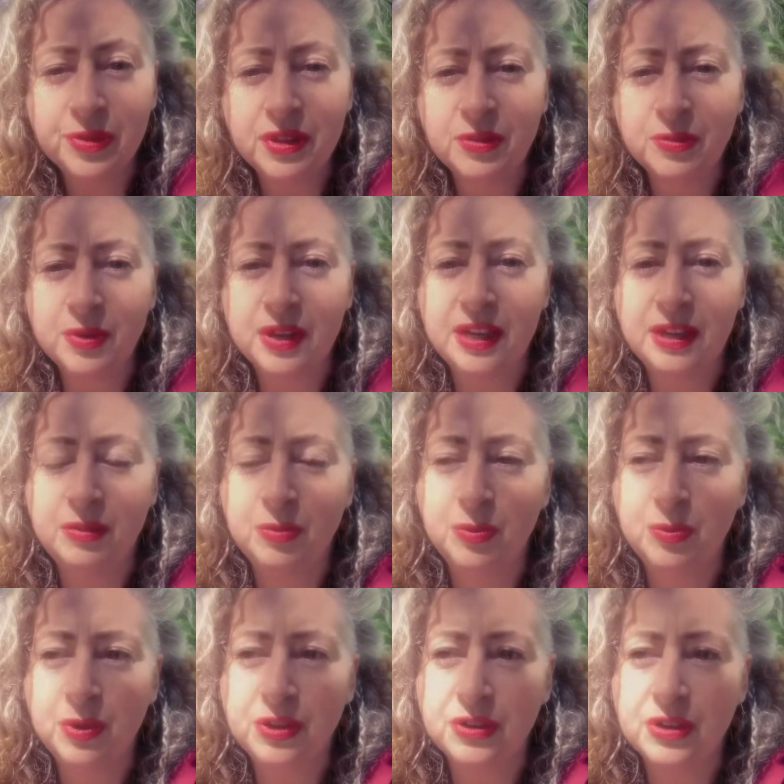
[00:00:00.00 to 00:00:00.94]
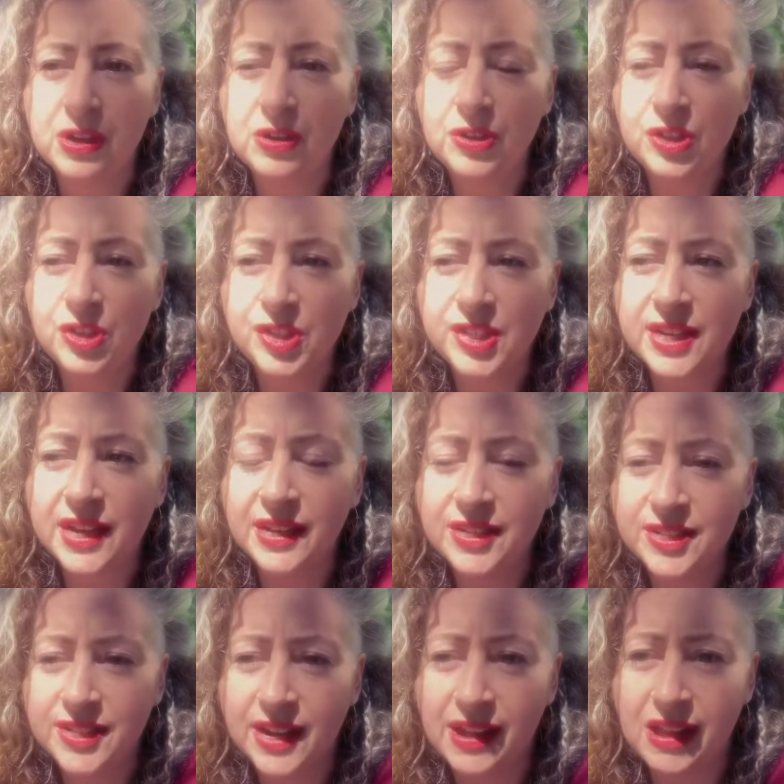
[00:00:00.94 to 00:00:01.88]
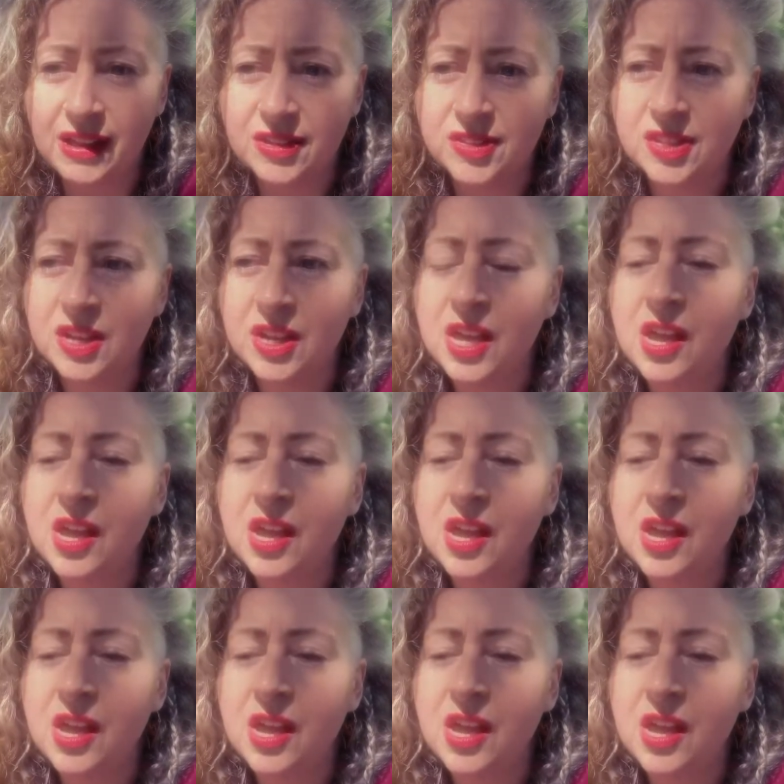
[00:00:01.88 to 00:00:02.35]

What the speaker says: that we would understand it as.